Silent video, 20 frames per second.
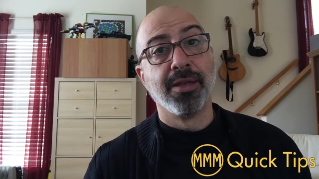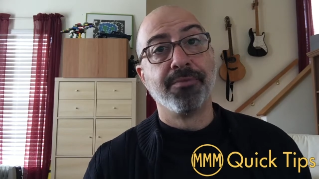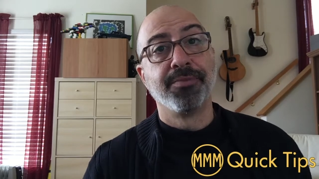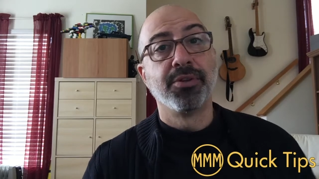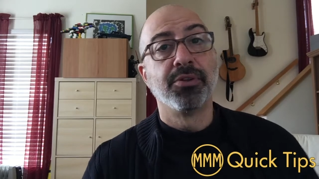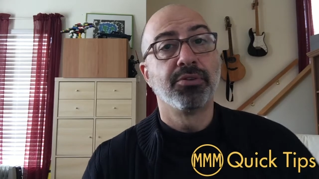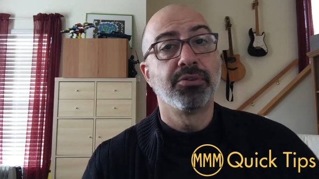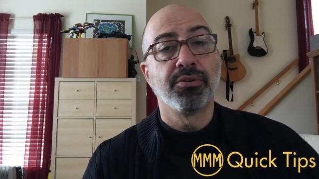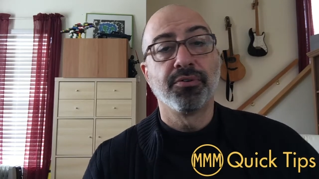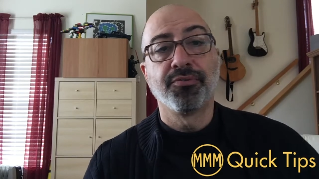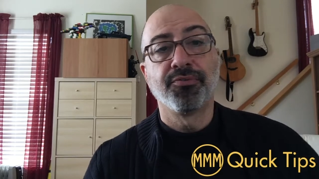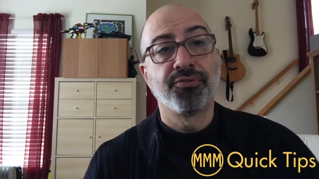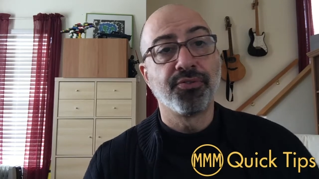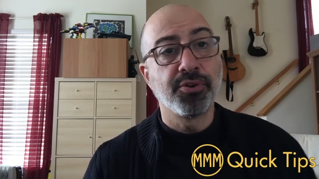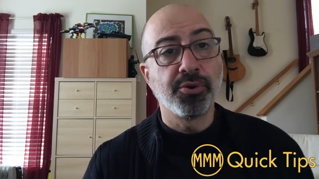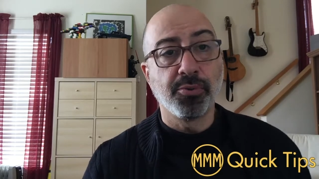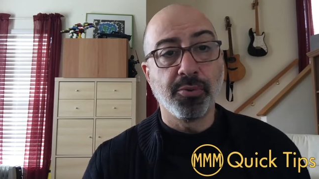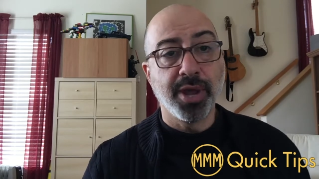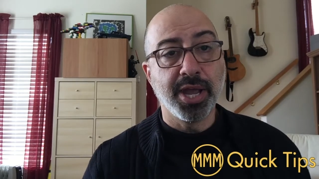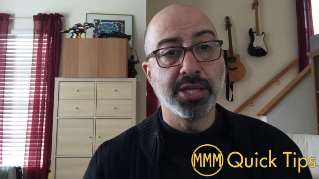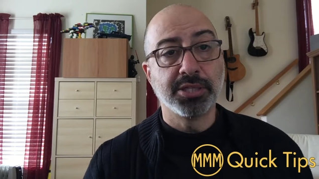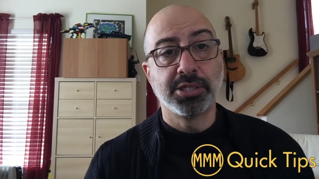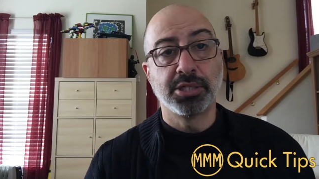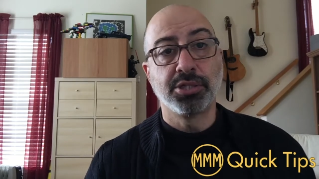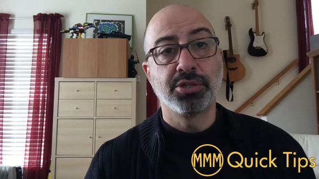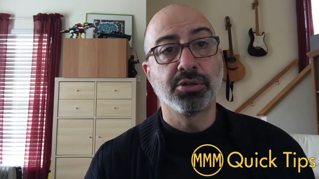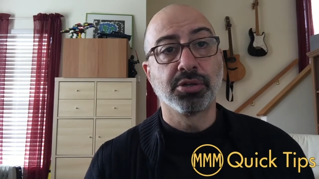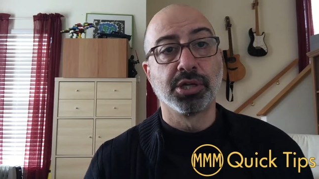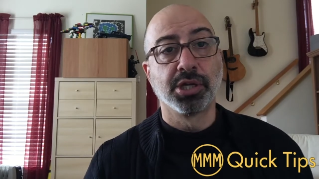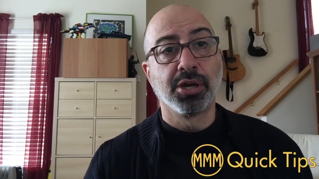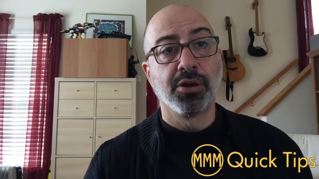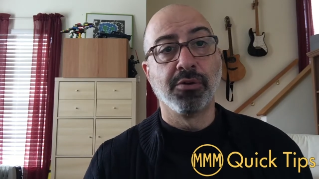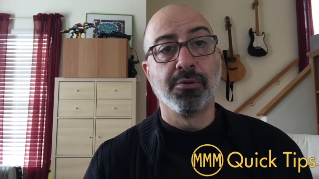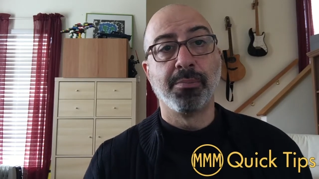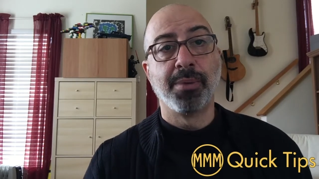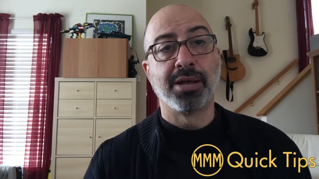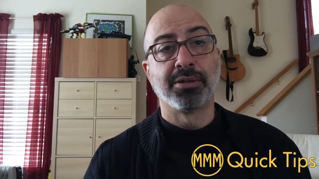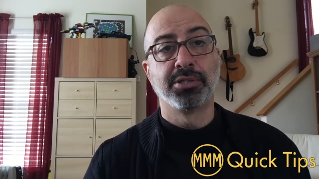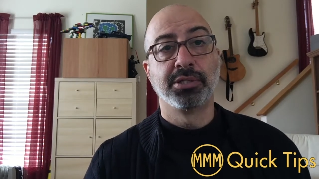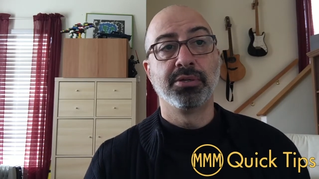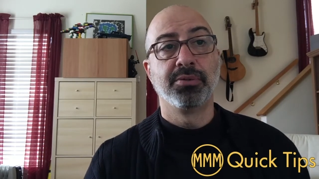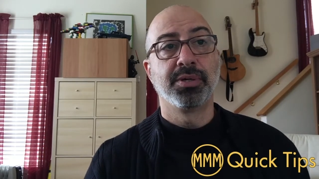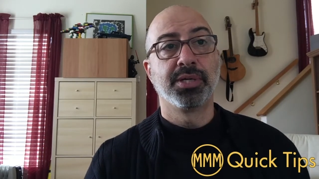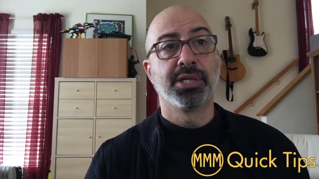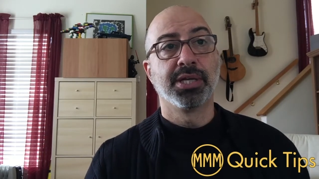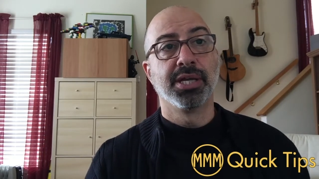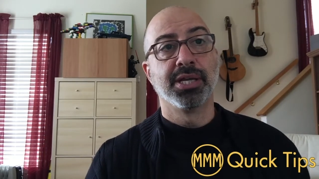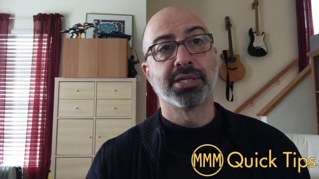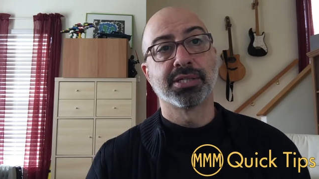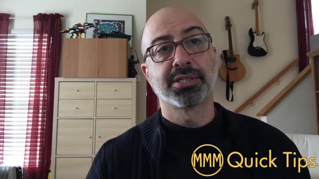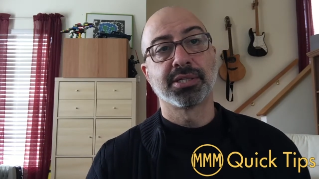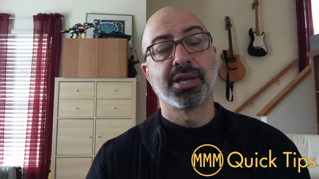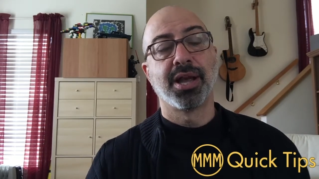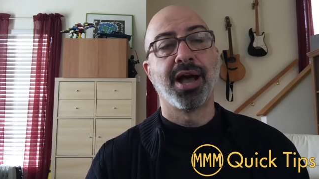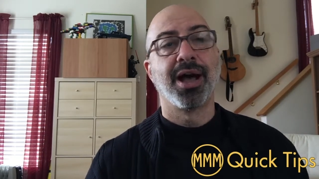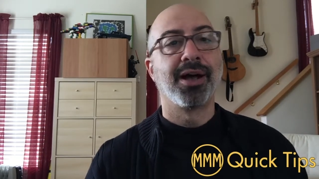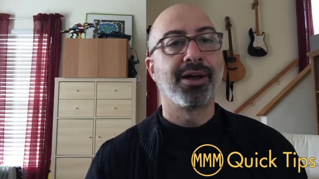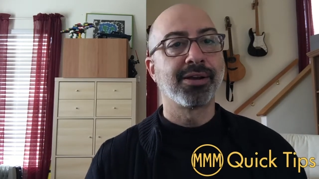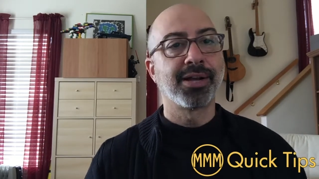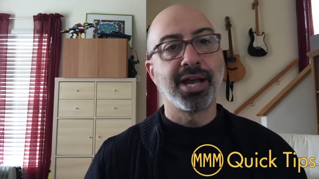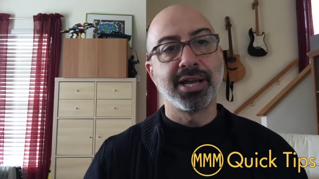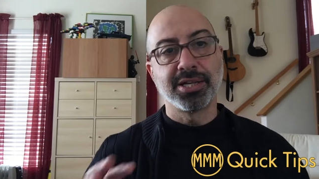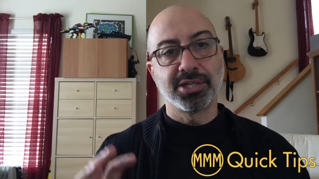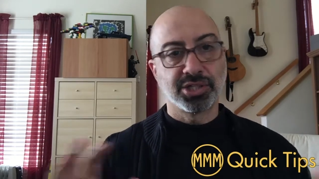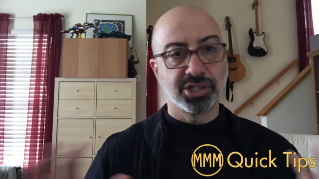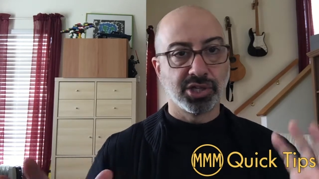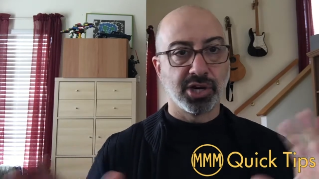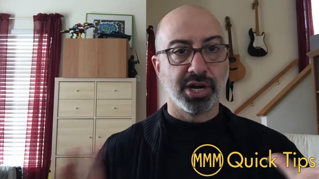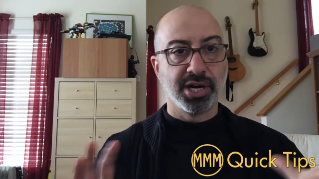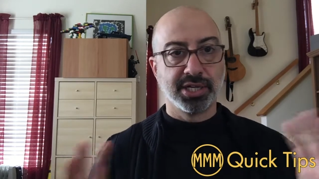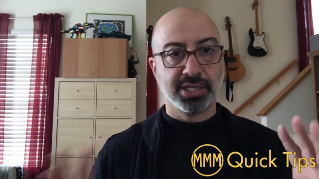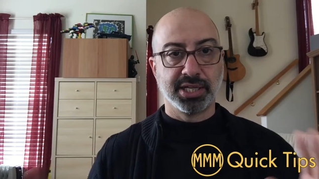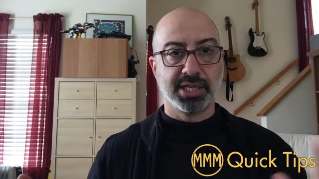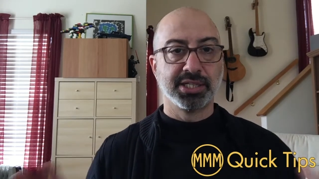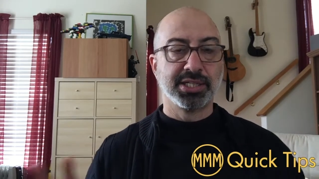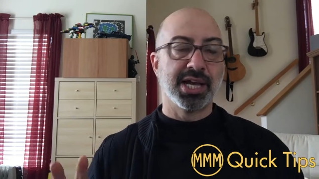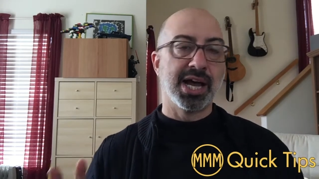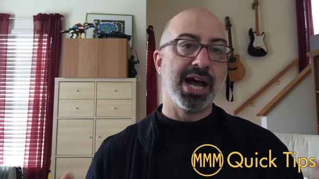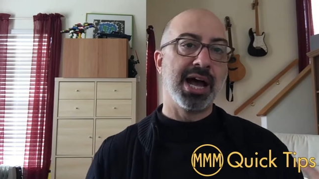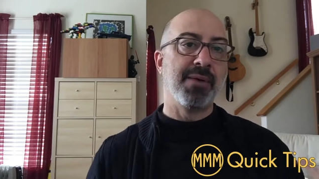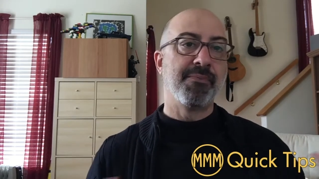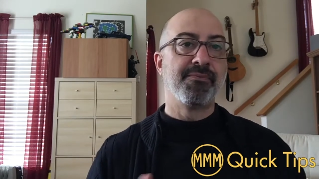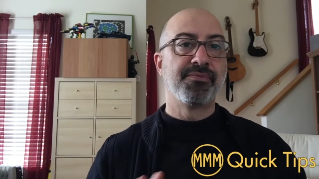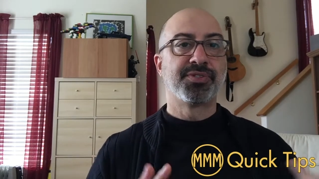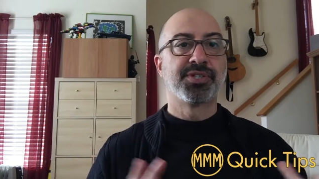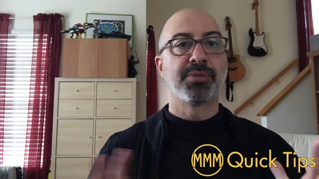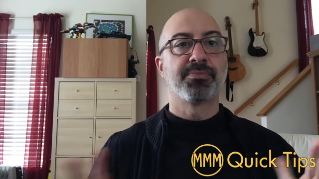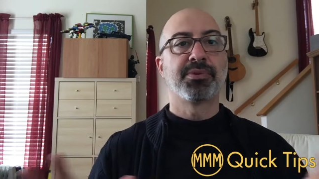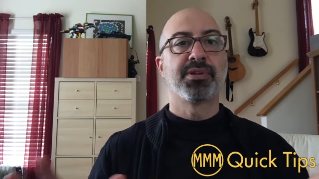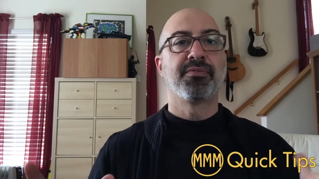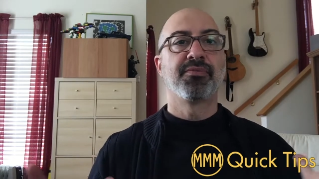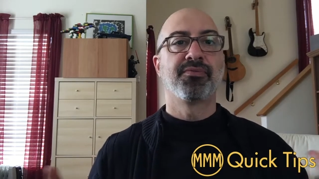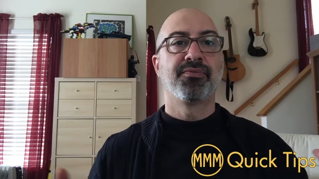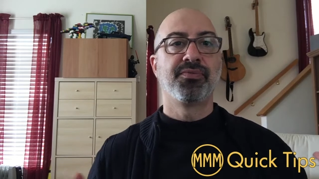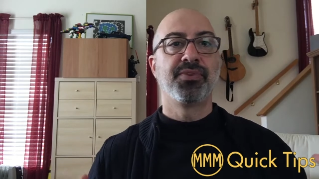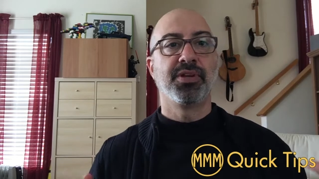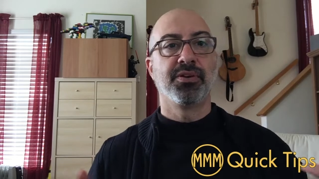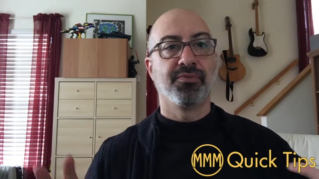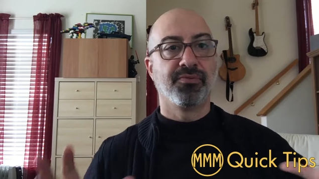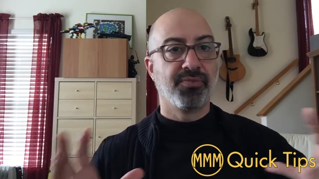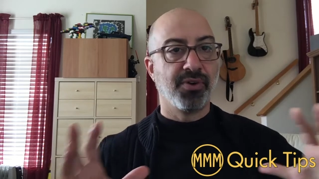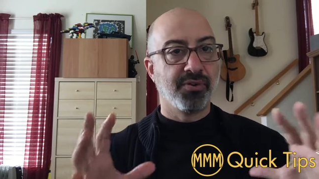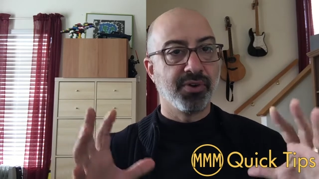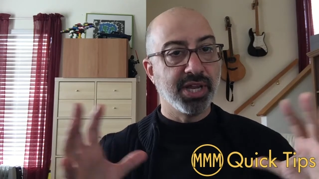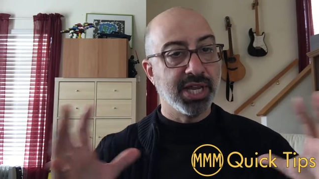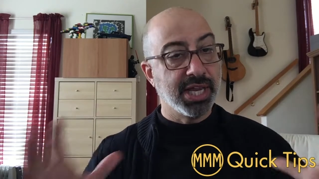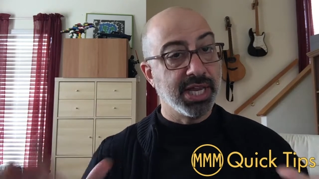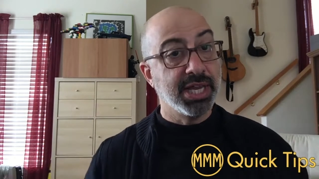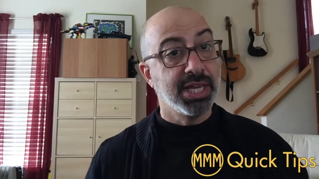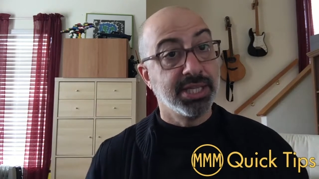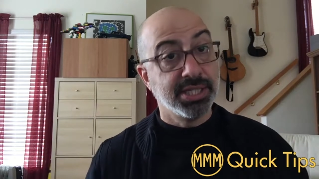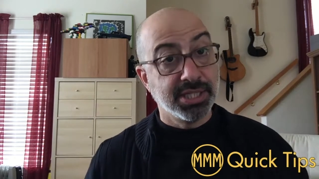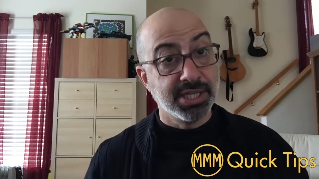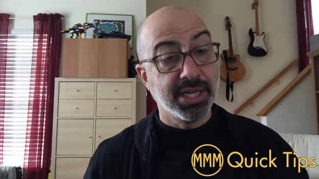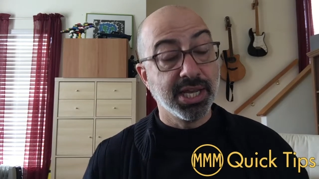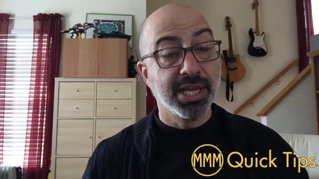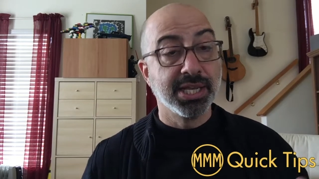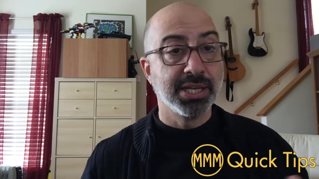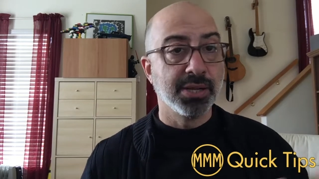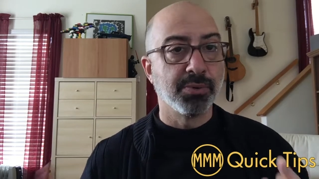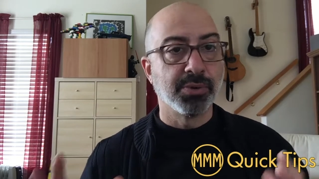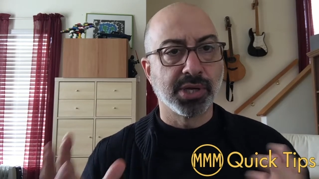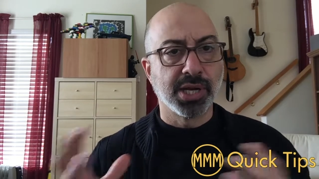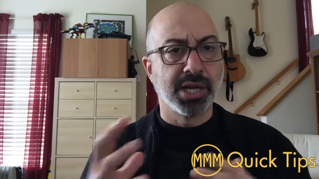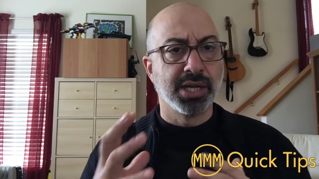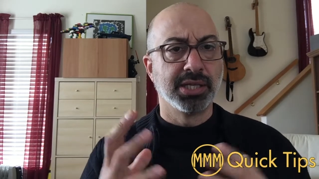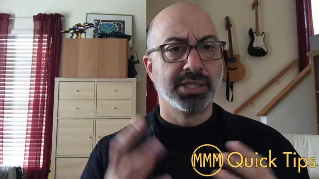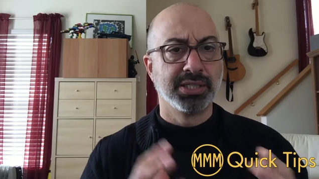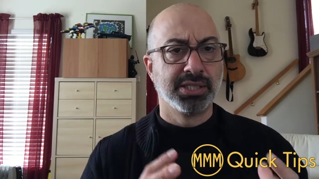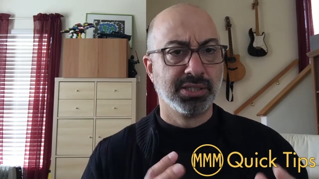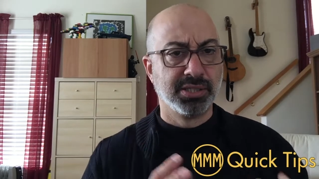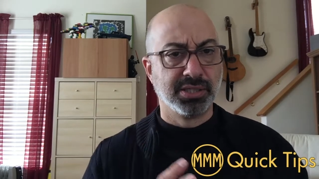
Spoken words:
There are a few ways that you can go about doing this. I'll kind of start at the top, something very easy, and then we'll kind of